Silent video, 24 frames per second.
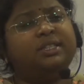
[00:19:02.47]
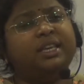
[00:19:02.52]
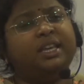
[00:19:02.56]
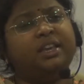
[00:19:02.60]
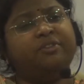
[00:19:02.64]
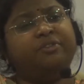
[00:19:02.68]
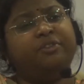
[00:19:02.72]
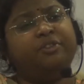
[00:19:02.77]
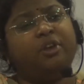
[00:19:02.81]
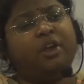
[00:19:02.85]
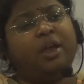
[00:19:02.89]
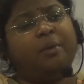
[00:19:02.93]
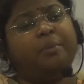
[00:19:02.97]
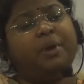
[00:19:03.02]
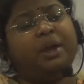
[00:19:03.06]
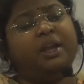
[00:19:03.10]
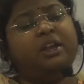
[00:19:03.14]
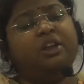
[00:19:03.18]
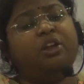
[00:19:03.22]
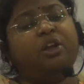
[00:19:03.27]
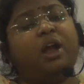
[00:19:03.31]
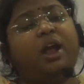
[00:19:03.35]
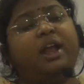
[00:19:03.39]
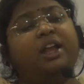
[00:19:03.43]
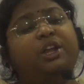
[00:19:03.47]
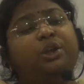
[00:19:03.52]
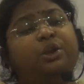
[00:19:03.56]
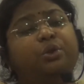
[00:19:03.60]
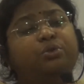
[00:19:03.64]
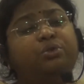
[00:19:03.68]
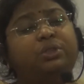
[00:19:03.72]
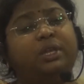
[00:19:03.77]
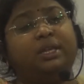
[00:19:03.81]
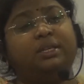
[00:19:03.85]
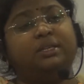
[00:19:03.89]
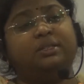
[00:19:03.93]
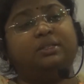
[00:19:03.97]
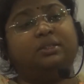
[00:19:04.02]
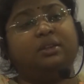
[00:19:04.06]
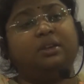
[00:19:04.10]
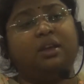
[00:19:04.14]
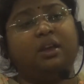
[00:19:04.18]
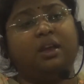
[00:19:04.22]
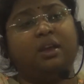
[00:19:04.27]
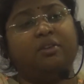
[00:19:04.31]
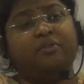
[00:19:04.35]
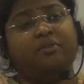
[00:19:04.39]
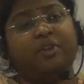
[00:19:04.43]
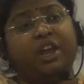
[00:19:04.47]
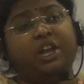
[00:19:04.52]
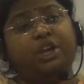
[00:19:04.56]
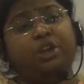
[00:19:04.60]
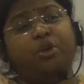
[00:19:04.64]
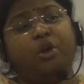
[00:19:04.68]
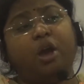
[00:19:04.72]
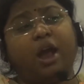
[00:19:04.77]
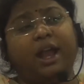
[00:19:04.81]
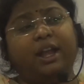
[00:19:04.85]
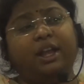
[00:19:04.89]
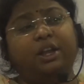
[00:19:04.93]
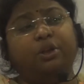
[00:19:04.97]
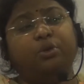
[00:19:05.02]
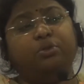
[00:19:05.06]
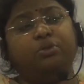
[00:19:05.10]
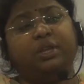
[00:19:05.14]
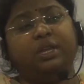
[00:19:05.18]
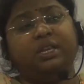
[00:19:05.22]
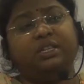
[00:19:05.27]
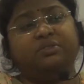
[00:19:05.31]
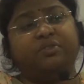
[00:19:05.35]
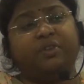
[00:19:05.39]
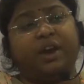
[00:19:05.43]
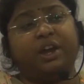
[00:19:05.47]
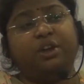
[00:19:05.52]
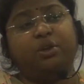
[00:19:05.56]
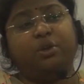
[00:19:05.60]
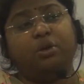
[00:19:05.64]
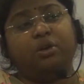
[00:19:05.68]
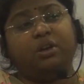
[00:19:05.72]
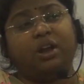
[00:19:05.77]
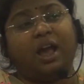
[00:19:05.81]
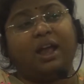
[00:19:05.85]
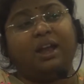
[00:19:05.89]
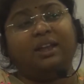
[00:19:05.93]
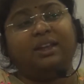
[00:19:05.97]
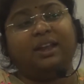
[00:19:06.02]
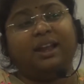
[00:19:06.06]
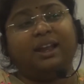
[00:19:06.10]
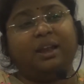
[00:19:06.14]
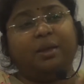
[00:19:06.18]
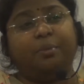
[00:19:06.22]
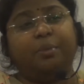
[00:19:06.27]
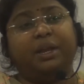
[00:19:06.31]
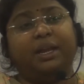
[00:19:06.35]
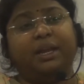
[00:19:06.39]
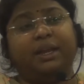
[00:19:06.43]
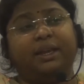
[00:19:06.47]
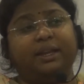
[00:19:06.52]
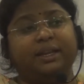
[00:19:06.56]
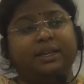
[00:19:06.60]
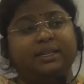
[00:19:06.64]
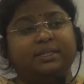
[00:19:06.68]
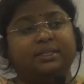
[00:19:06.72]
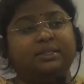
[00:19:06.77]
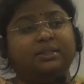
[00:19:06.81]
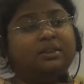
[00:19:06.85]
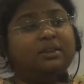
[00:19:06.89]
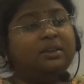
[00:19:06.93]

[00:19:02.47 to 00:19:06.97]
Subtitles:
See, if you amend, you add new things. When you add new things, why don't article number increase?